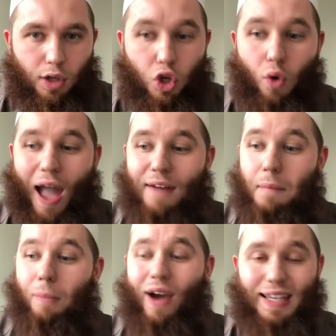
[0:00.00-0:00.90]
You have
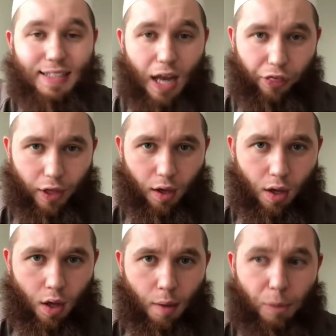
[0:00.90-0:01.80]
memorized nothing,
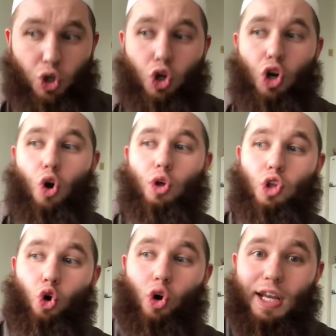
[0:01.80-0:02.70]
but you're going to go
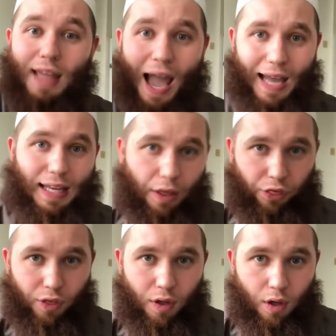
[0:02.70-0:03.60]
to Qur'at
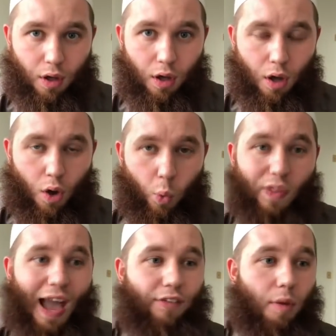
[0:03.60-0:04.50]
al-Hadith, where
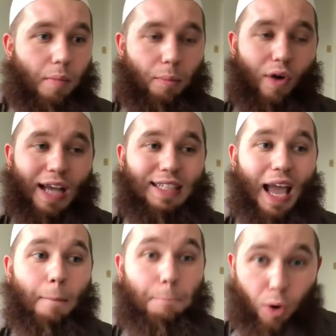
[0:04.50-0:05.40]
they had to memorize
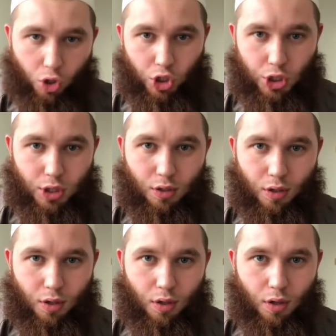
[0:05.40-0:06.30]
books,
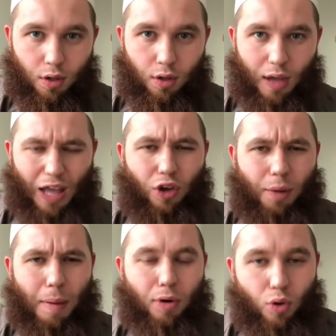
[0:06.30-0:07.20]
and you're
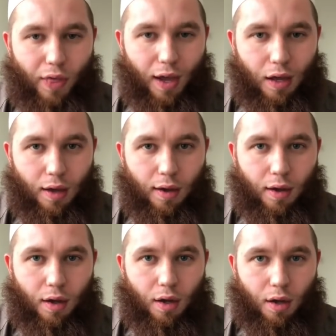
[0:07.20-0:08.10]
going to be able to do that?
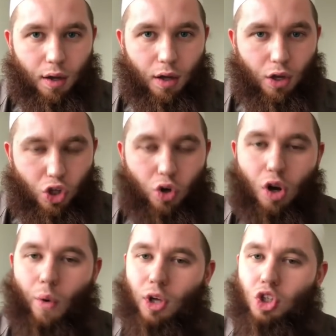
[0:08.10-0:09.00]
You're
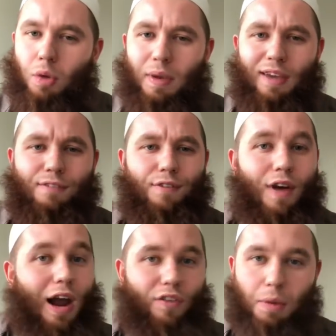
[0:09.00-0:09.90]
going to be
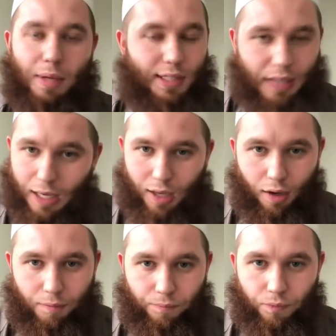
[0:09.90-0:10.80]
very
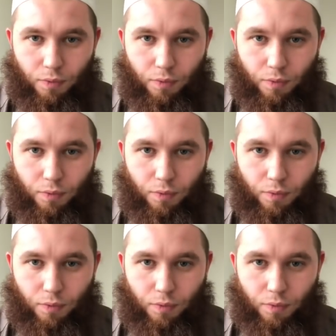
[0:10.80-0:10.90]
mistaken.